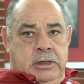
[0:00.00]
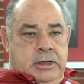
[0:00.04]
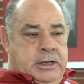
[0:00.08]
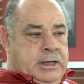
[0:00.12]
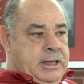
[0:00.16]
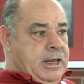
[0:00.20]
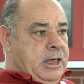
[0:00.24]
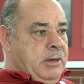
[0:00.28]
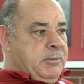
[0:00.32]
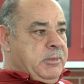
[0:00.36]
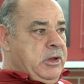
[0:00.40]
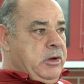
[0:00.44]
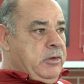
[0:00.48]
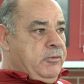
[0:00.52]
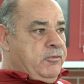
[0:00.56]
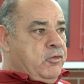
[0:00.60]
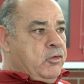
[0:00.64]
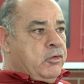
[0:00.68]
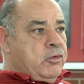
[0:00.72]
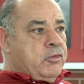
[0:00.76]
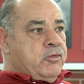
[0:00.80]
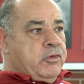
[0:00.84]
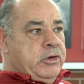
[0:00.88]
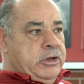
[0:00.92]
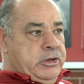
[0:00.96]
and I'm here
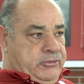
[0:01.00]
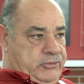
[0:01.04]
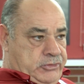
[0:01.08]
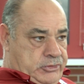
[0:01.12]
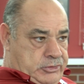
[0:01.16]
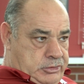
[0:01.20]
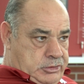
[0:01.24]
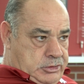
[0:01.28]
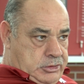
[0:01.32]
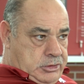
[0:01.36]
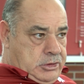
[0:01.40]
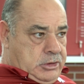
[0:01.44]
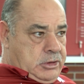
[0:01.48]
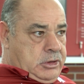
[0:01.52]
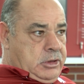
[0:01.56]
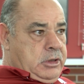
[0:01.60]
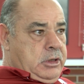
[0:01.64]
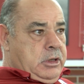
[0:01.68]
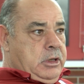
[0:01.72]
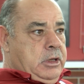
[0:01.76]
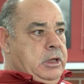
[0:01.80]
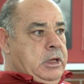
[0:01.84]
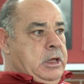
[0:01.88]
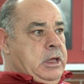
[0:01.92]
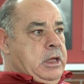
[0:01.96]
for a reason
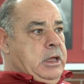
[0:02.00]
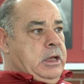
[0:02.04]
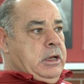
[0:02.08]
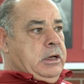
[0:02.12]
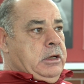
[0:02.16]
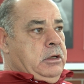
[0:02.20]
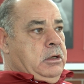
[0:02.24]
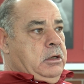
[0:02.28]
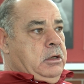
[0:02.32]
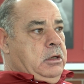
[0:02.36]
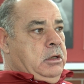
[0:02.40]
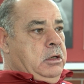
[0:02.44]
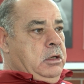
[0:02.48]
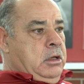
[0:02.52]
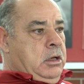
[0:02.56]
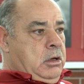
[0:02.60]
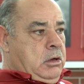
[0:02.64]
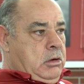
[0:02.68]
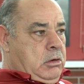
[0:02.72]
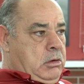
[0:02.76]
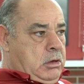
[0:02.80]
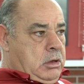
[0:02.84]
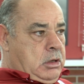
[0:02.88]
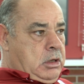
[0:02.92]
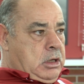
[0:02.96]
and you
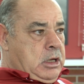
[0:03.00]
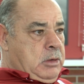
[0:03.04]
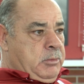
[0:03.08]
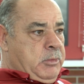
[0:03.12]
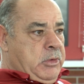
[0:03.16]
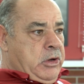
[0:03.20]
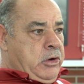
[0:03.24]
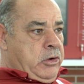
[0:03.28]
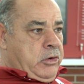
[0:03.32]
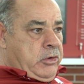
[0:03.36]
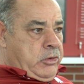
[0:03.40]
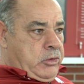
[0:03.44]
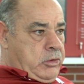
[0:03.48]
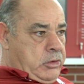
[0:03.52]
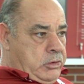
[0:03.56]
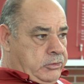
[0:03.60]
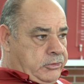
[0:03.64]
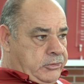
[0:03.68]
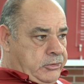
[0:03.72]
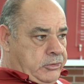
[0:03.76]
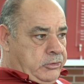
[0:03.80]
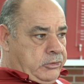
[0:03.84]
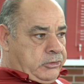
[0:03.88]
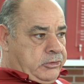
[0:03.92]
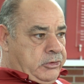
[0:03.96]
know I'm here to,
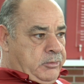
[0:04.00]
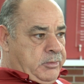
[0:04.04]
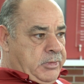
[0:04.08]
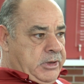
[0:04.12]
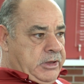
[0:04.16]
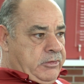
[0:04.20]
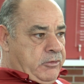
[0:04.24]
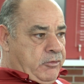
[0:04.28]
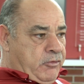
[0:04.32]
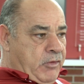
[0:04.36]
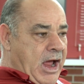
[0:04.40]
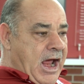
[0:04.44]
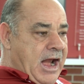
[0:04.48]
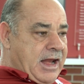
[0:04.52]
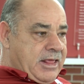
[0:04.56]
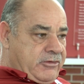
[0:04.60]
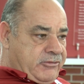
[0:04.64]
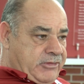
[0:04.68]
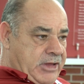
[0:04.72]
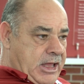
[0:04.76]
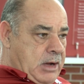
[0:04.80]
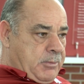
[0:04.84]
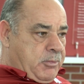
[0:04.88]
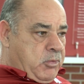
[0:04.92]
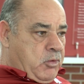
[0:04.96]
to, to, be the right
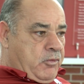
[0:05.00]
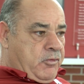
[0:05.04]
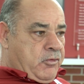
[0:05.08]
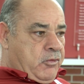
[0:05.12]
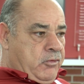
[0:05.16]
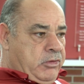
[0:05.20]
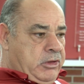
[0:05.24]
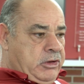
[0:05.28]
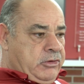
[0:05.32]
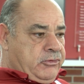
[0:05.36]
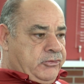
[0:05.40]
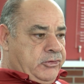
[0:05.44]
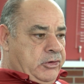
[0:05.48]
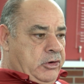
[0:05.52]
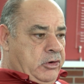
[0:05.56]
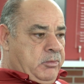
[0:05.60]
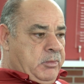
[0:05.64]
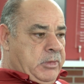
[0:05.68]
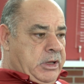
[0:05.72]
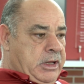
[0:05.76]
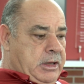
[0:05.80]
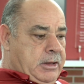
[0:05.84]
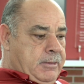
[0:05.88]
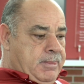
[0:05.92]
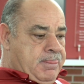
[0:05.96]
example for these young
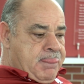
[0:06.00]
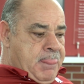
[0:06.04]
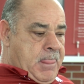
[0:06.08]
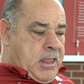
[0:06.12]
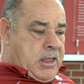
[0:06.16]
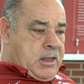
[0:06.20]
men